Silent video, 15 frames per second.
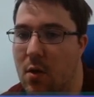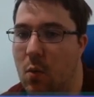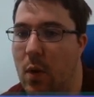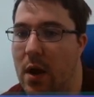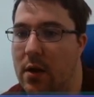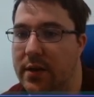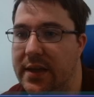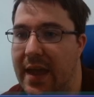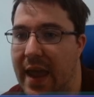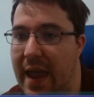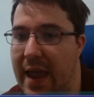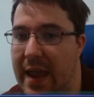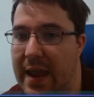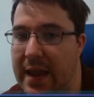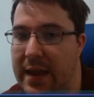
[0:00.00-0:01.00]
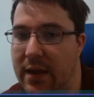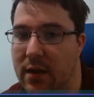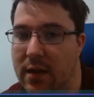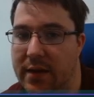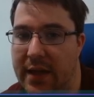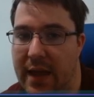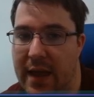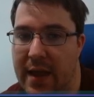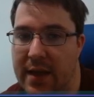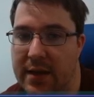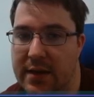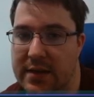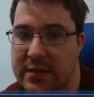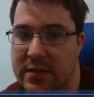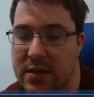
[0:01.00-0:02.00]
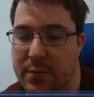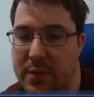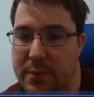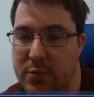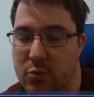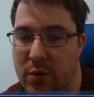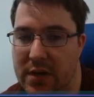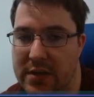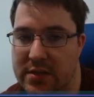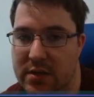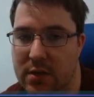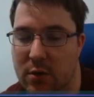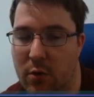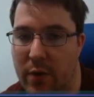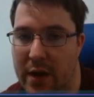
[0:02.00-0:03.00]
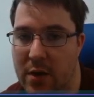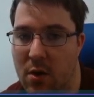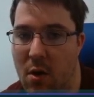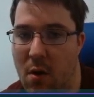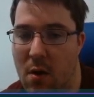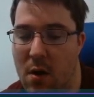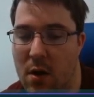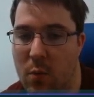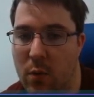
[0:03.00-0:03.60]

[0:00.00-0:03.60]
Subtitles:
Well, K, again, is going to be between 0 and R,